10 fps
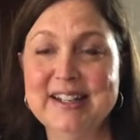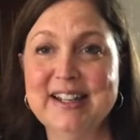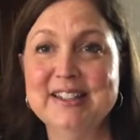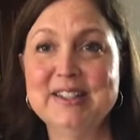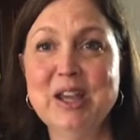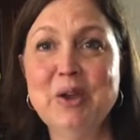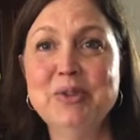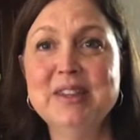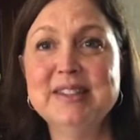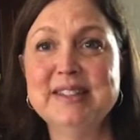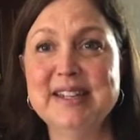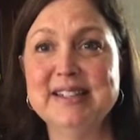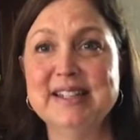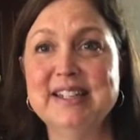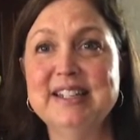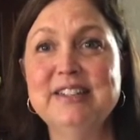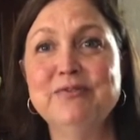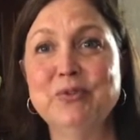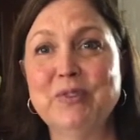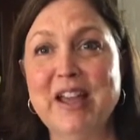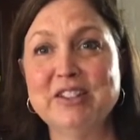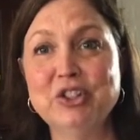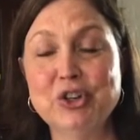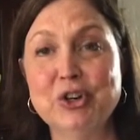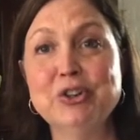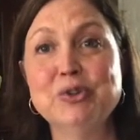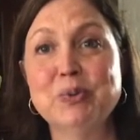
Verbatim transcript: And so this season, as a church,